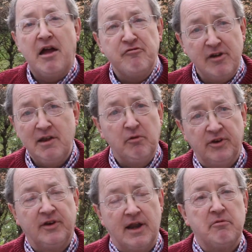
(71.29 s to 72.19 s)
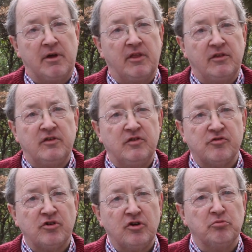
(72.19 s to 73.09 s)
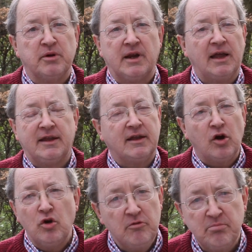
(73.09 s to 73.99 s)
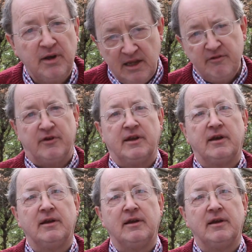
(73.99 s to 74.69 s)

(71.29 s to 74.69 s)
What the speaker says: I really wanted to know whether this is true, but I couldn't believe it.